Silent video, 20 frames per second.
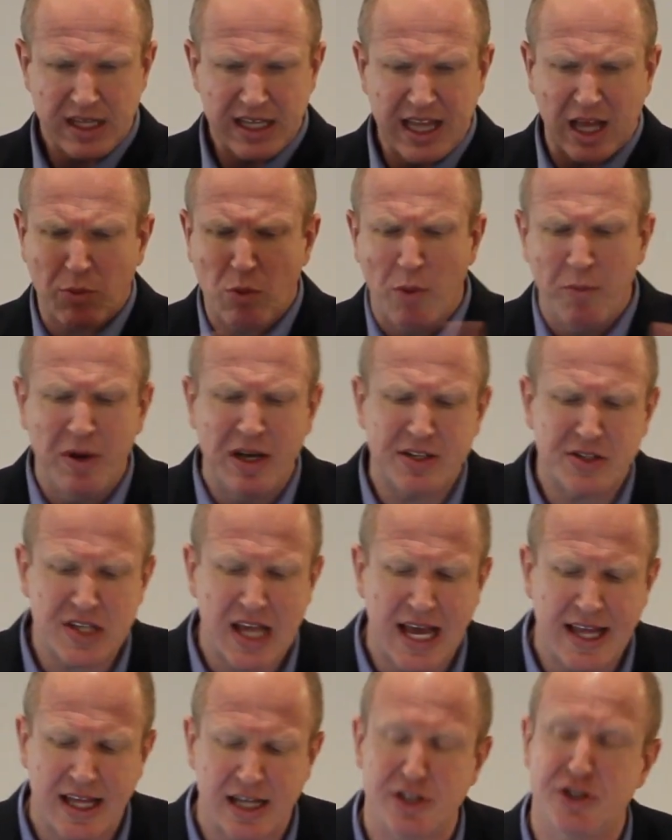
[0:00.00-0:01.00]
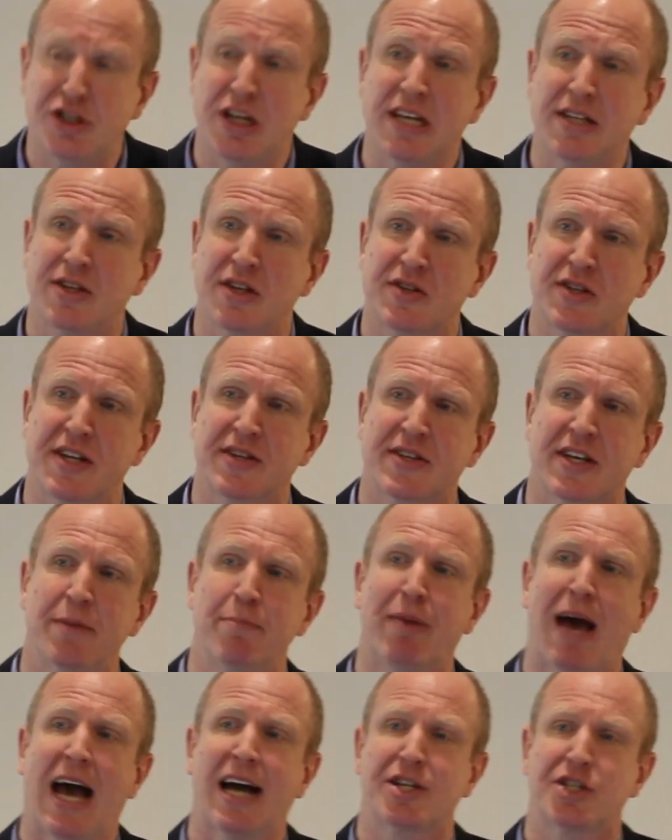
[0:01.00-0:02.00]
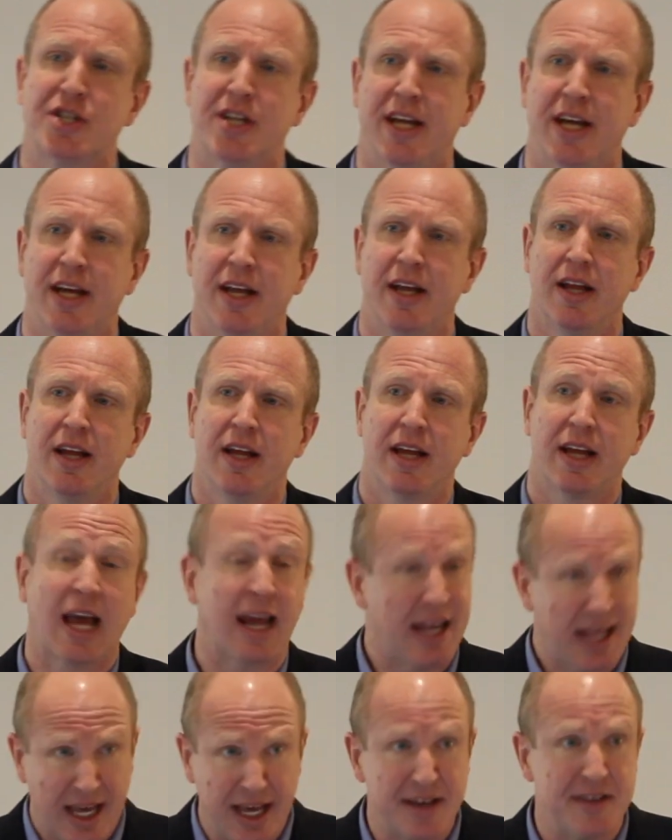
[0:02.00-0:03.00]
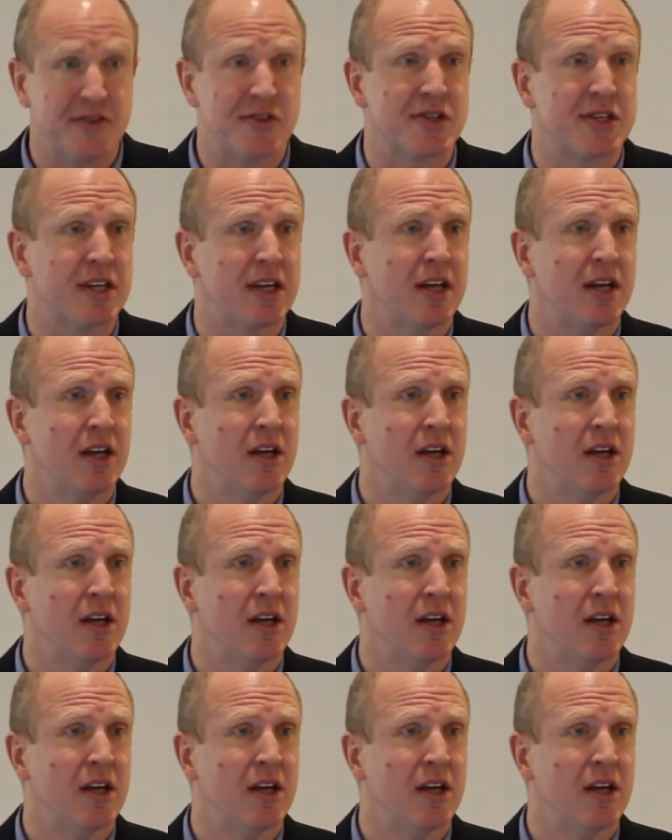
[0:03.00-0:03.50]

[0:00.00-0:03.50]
Like when we say that Jesus is compassionate, and He is,